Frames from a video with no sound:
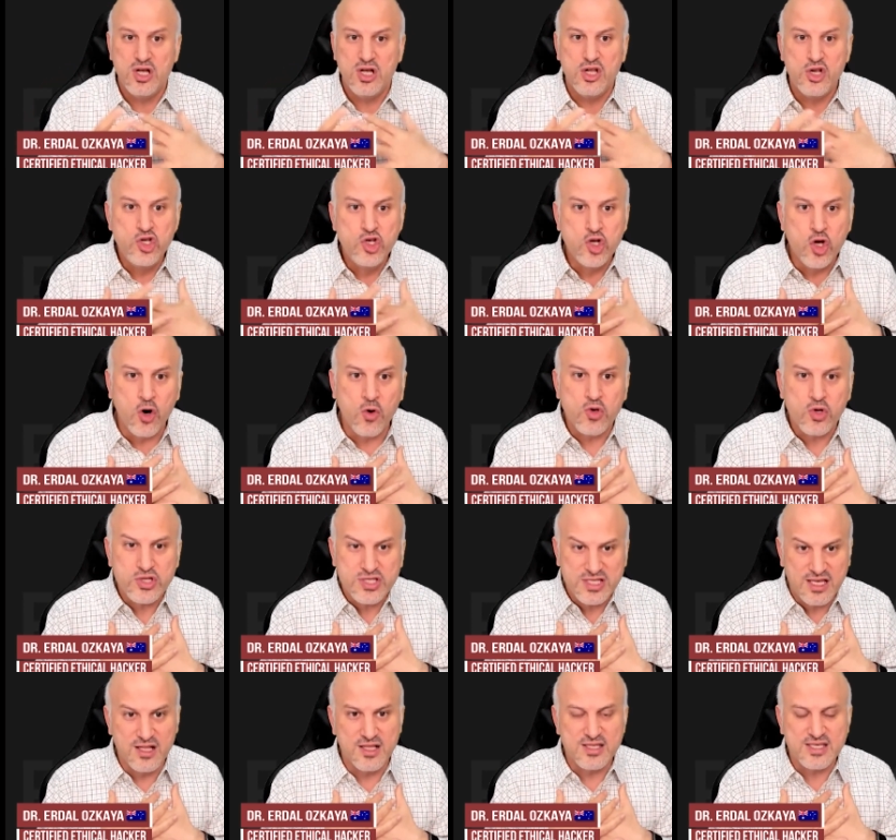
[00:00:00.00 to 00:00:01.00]
Know your
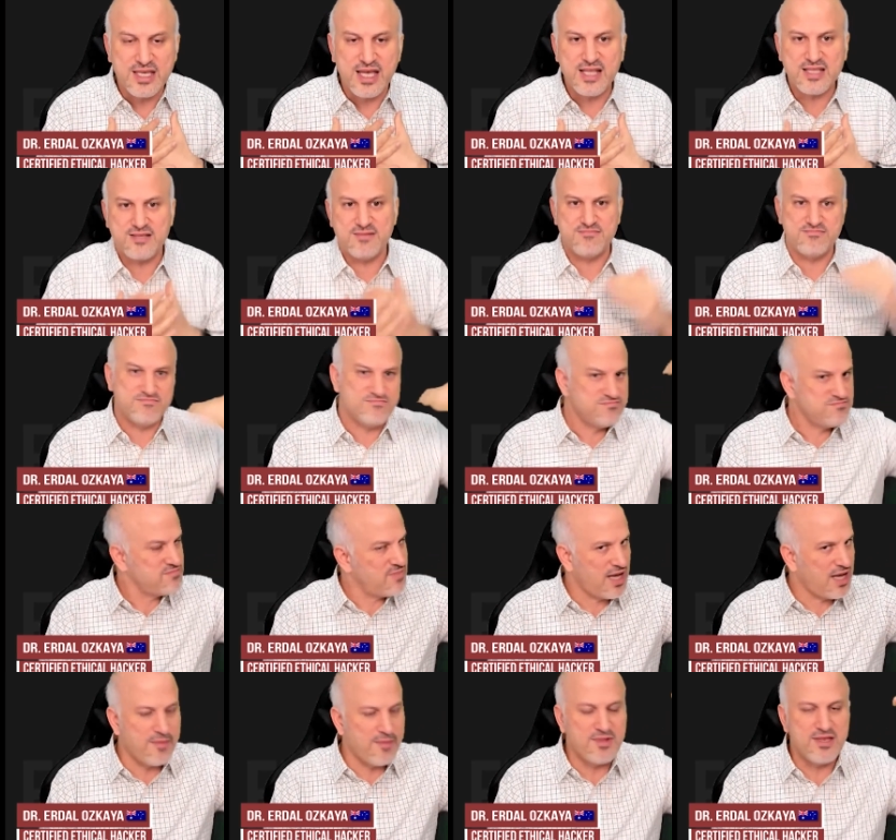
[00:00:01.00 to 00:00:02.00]
skill set.
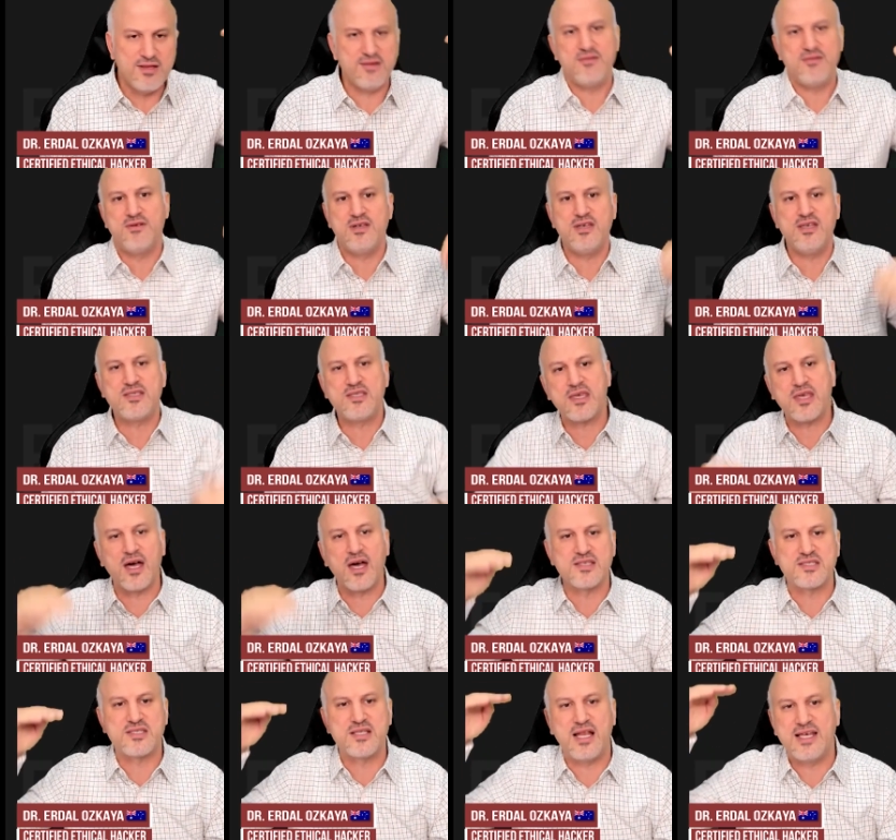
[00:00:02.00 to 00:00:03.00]
I mean, EC
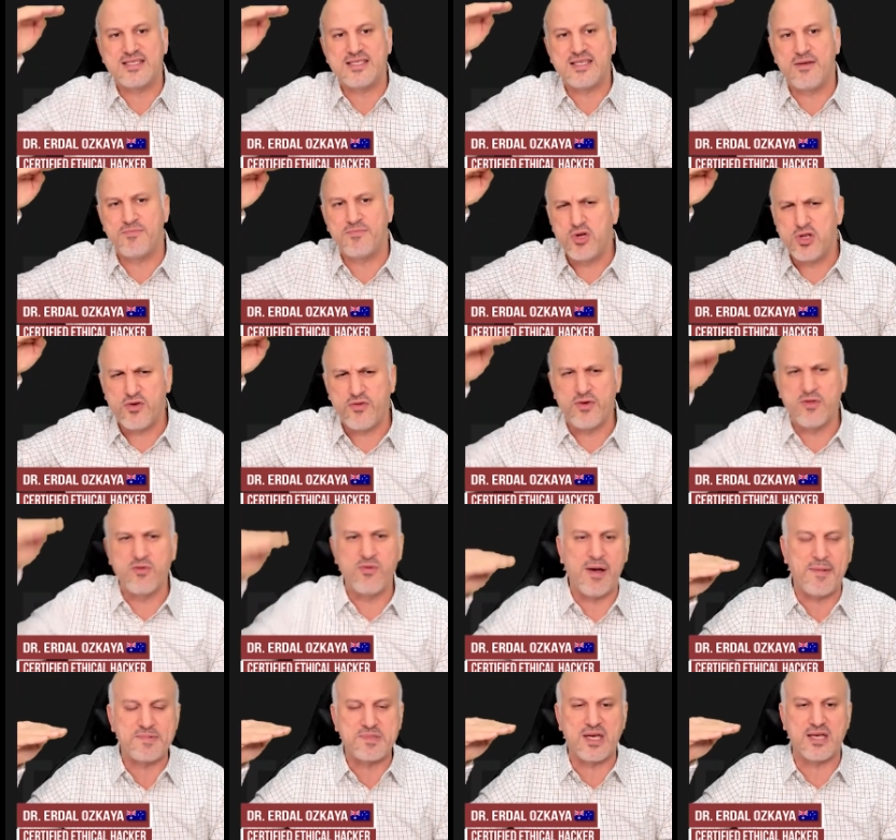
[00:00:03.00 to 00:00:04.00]
Council has a beautiful
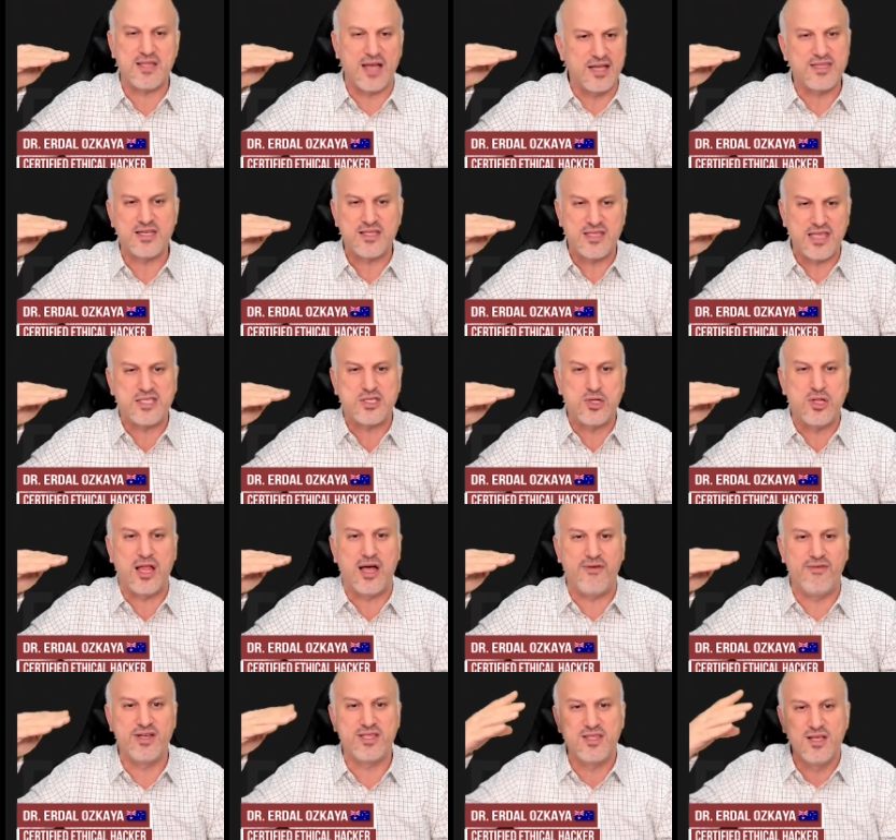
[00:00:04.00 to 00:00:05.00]
website. I think they still
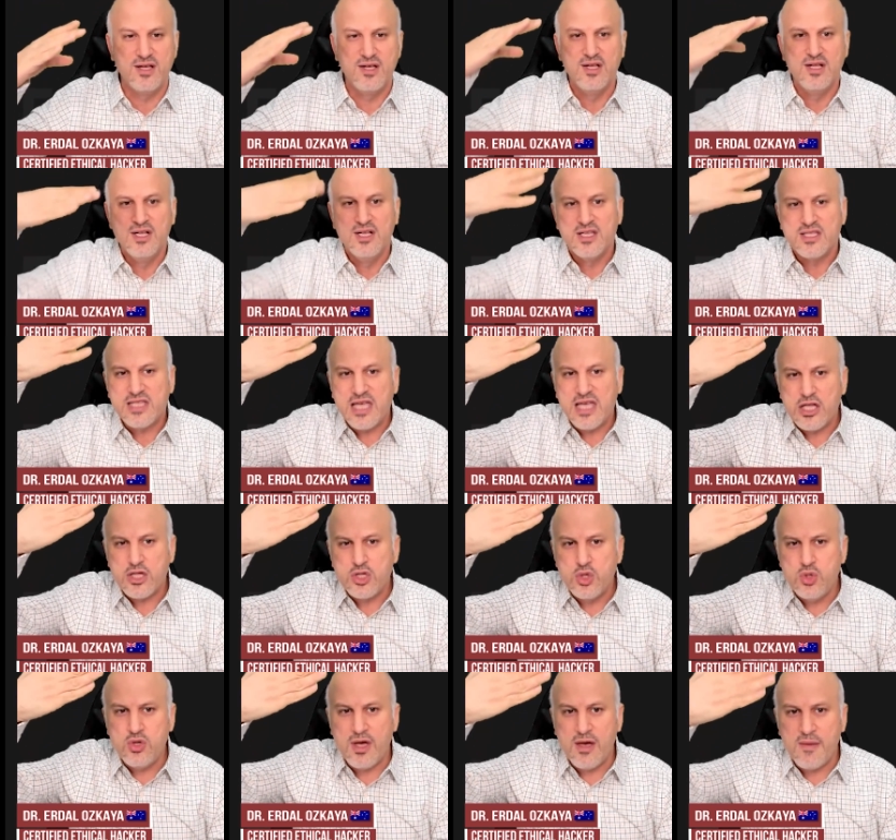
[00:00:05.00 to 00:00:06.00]
have it. They
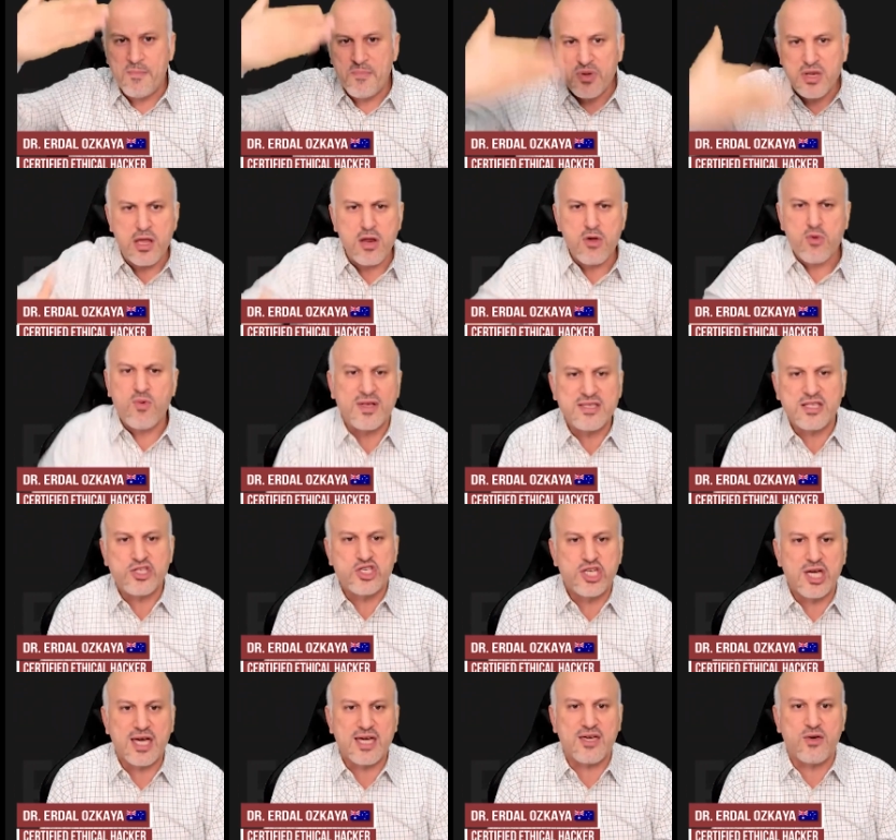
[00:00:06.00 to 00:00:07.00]
do a prerequisite
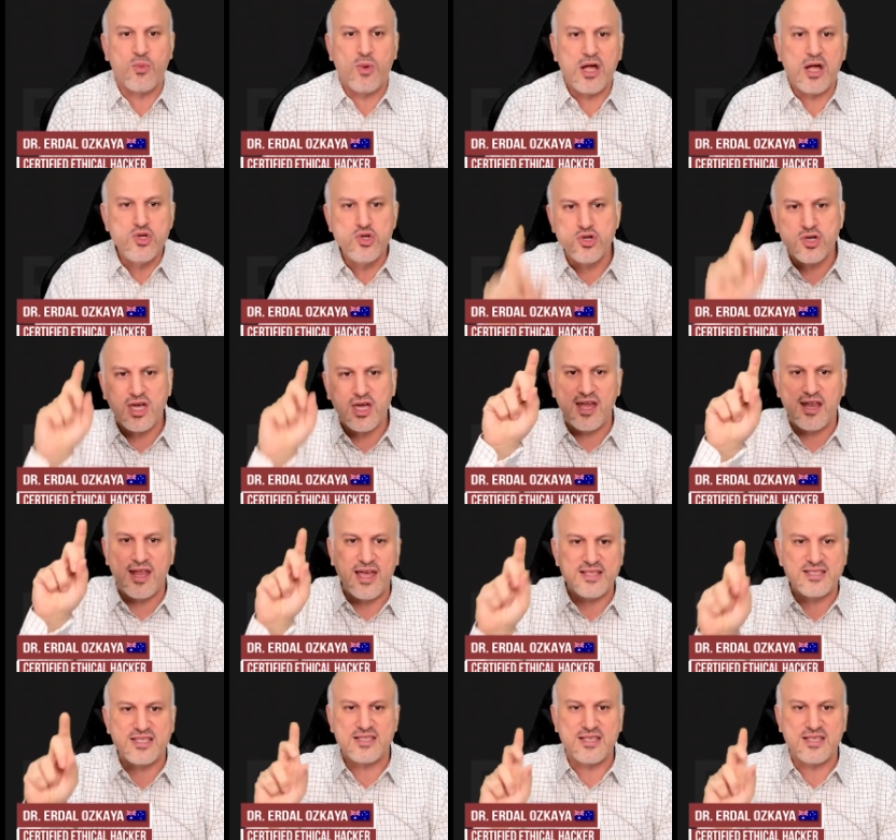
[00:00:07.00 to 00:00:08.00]
check where you can
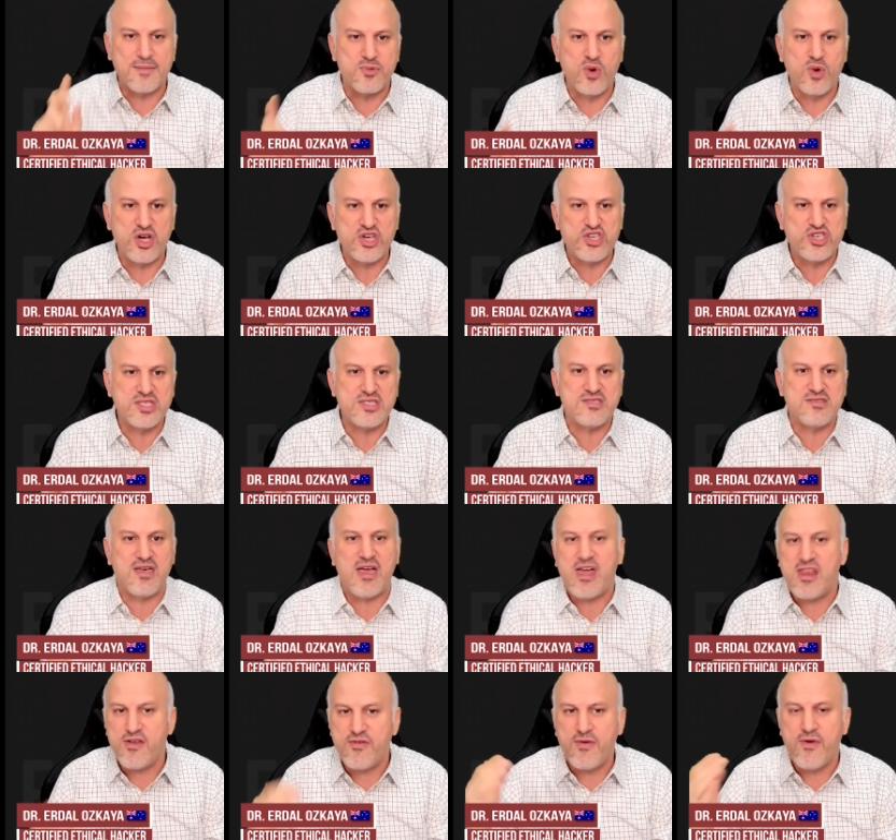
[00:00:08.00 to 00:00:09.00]
answer some questions,
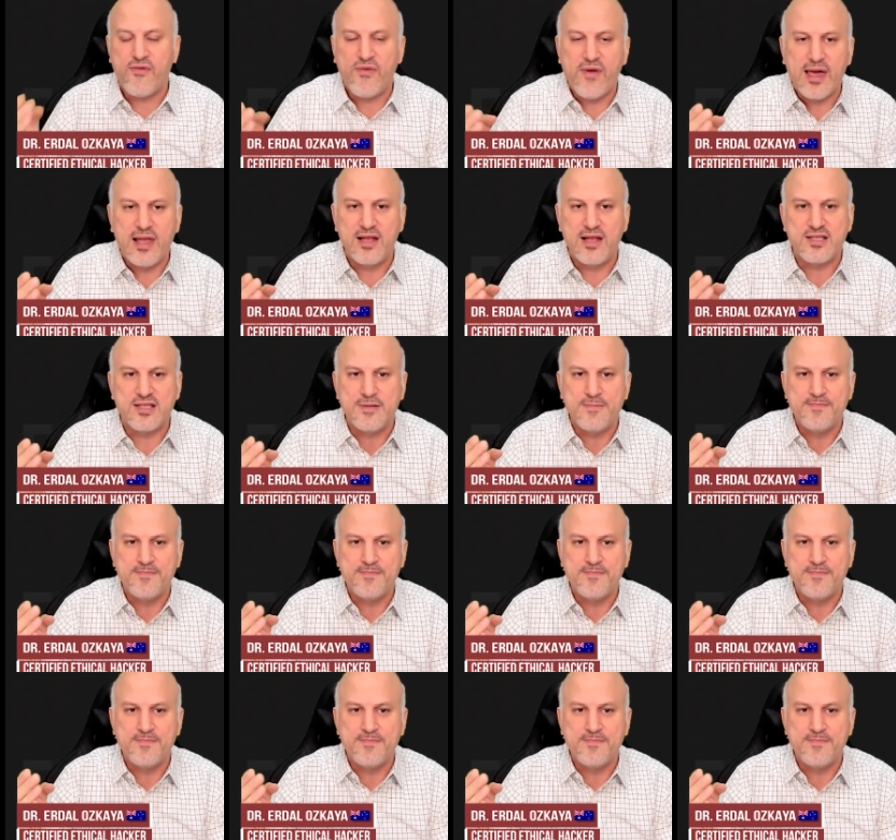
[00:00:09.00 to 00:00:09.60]
and if you fail it,